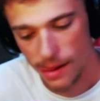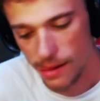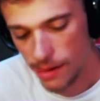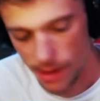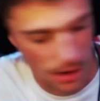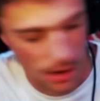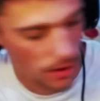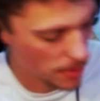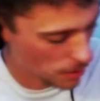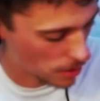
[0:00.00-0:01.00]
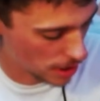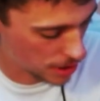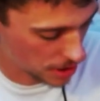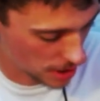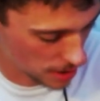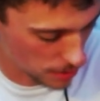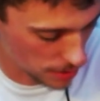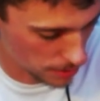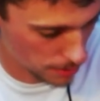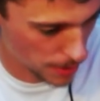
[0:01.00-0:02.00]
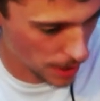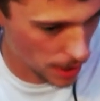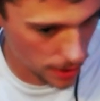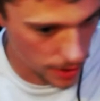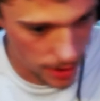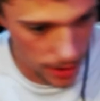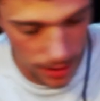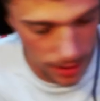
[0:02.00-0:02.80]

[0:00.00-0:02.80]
I don't have my watch on, but probably...